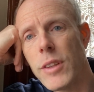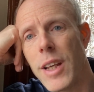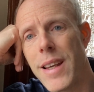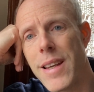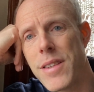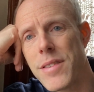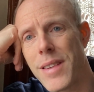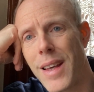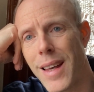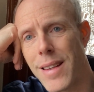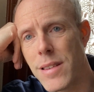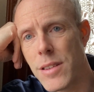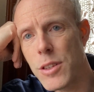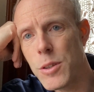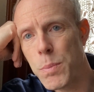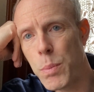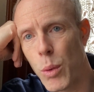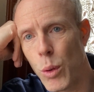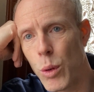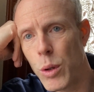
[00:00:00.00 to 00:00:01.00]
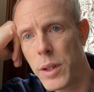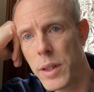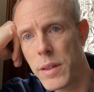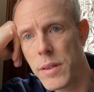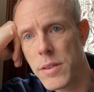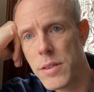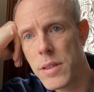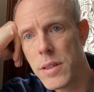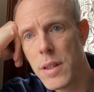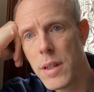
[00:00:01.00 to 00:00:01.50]
It's at this
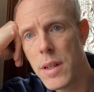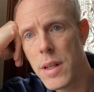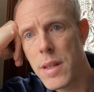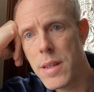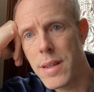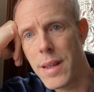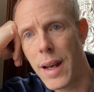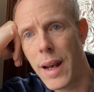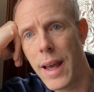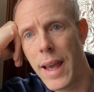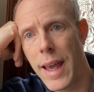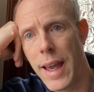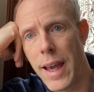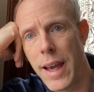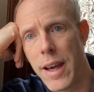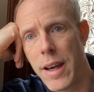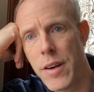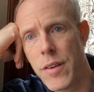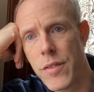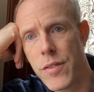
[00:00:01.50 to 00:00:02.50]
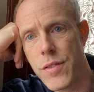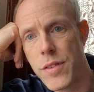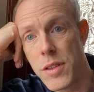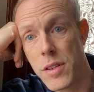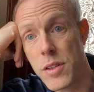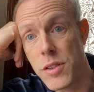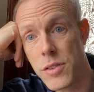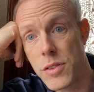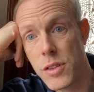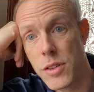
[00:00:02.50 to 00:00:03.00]
point that I have the
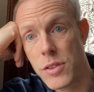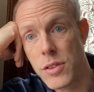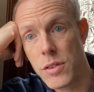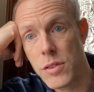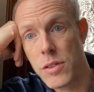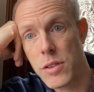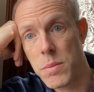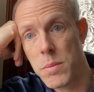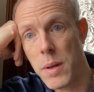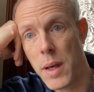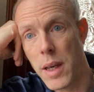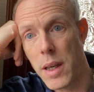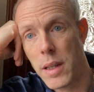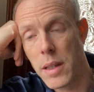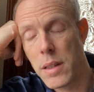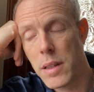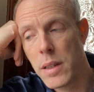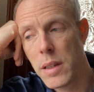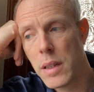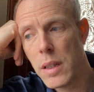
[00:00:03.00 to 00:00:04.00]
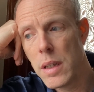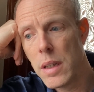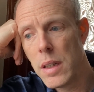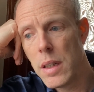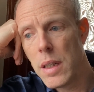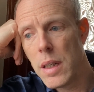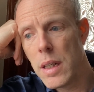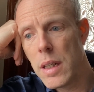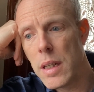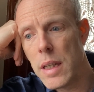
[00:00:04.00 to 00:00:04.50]
decision to make,
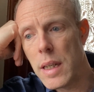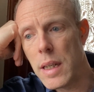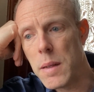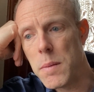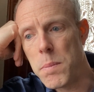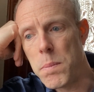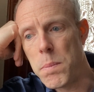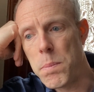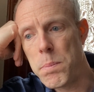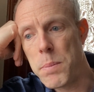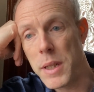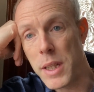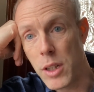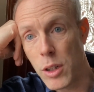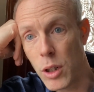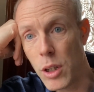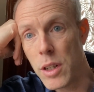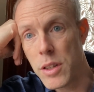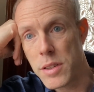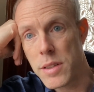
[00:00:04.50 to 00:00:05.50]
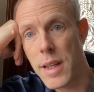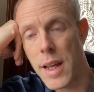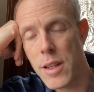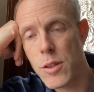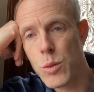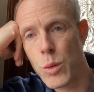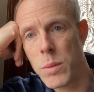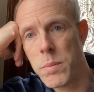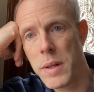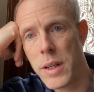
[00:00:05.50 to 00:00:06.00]
because
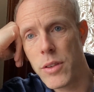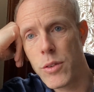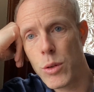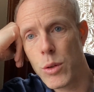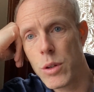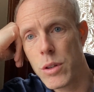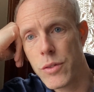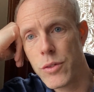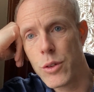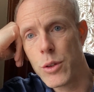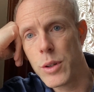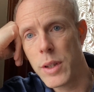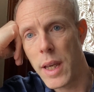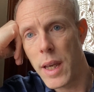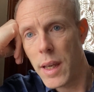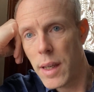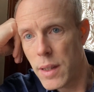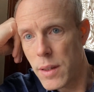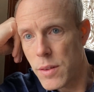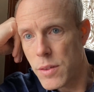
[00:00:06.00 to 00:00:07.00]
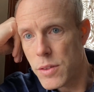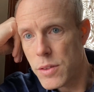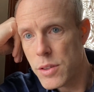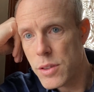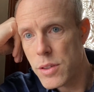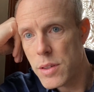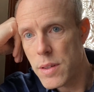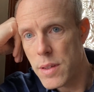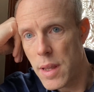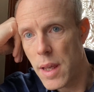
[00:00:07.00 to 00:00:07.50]
that's when my tour of duty
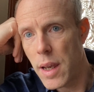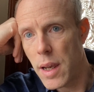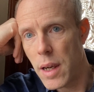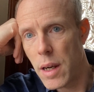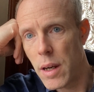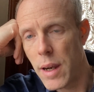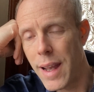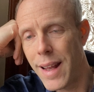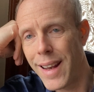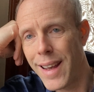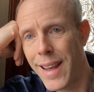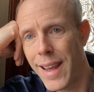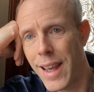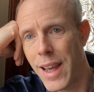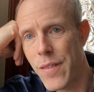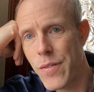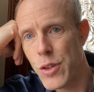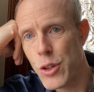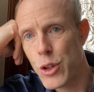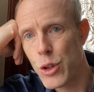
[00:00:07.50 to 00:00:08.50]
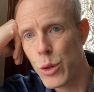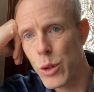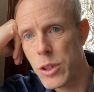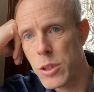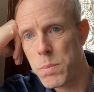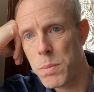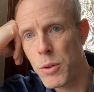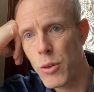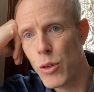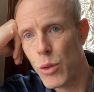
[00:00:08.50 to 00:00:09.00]
ends there, and I have the choice
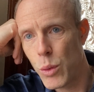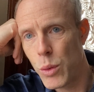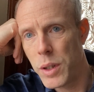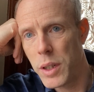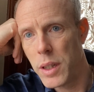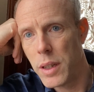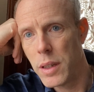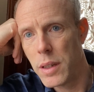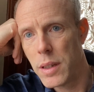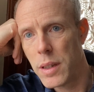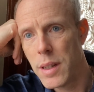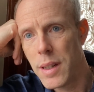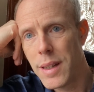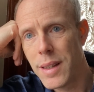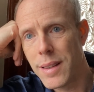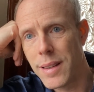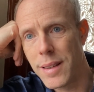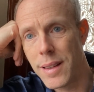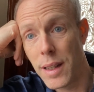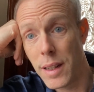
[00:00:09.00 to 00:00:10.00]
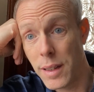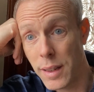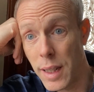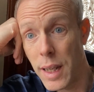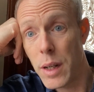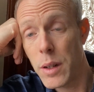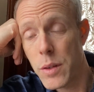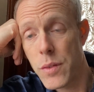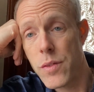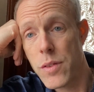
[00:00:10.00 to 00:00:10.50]
between getting
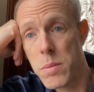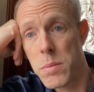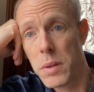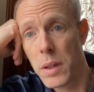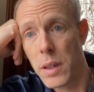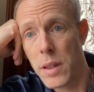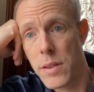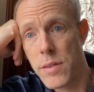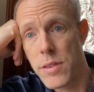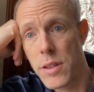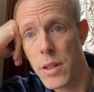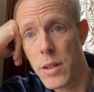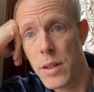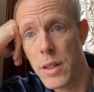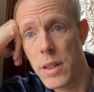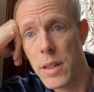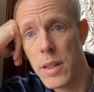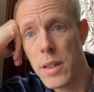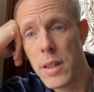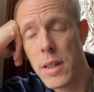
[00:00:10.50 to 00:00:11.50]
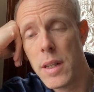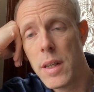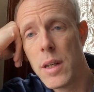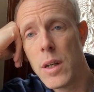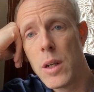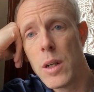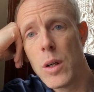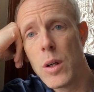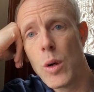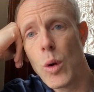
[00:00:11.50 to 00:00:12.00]
out of the military
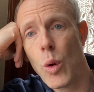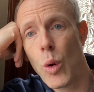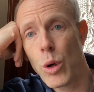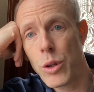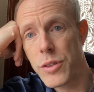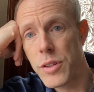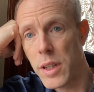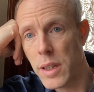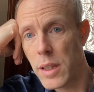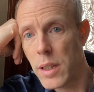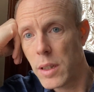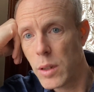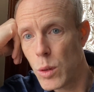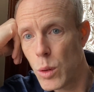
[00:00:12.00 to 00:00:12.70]
or taking